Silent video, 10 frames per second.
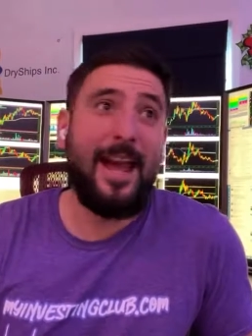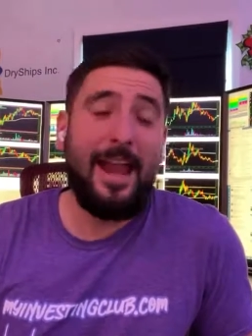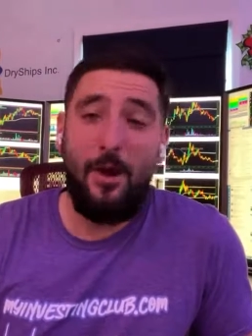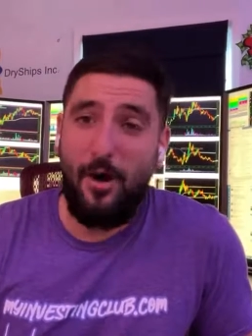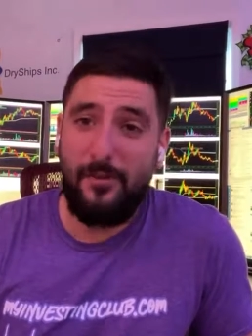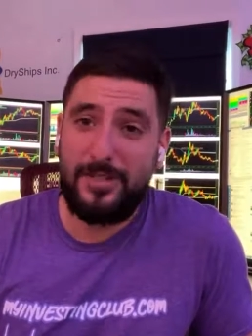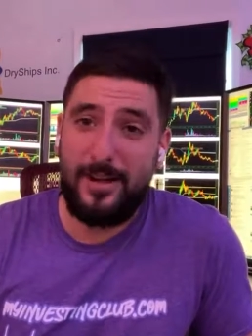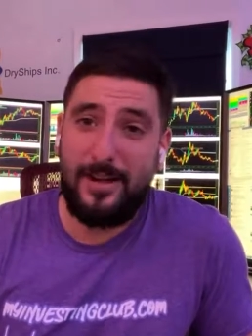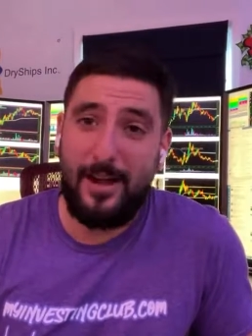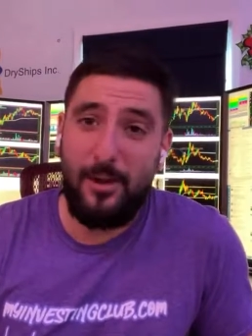And all of a
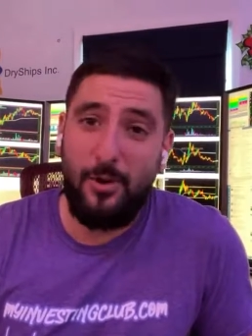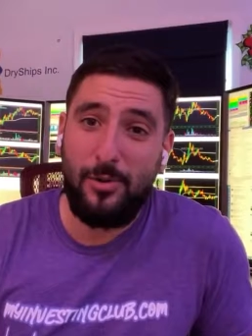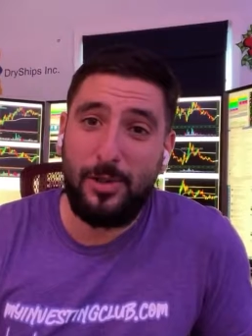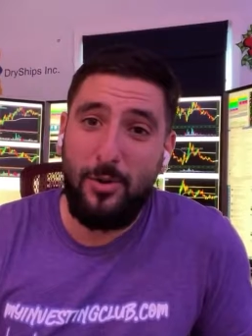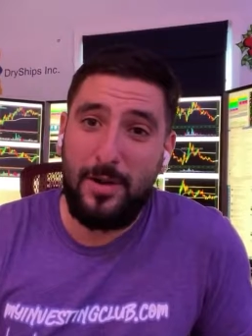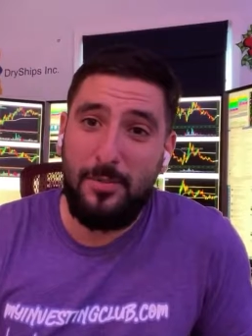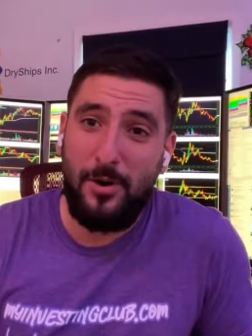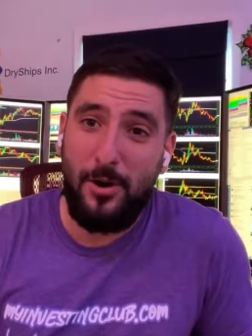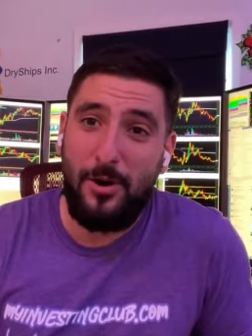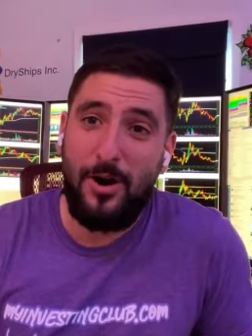sudden, I owed Logan
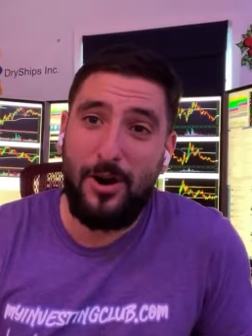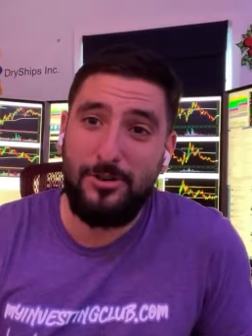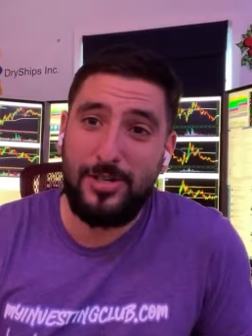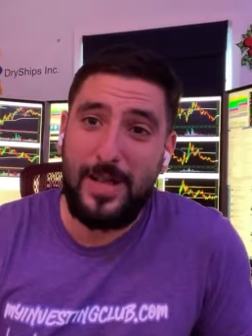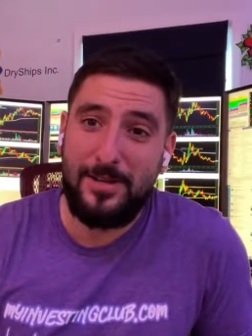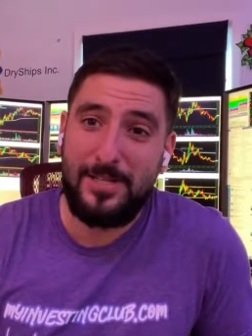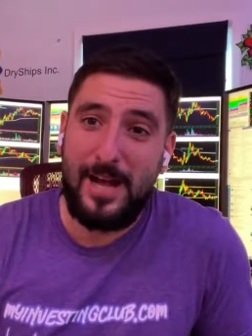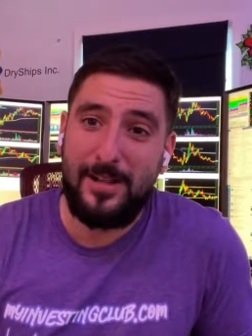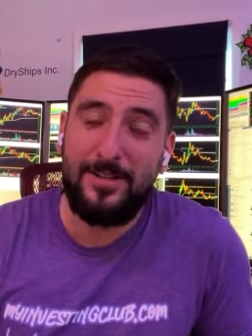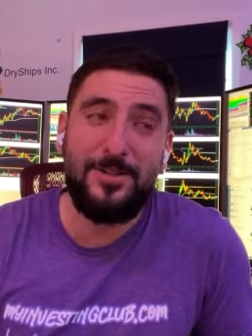Paul
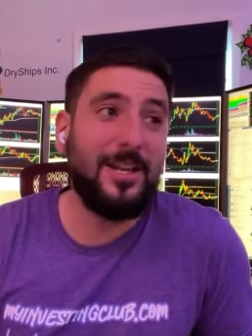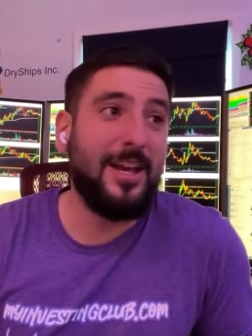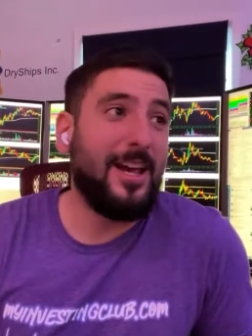$100,000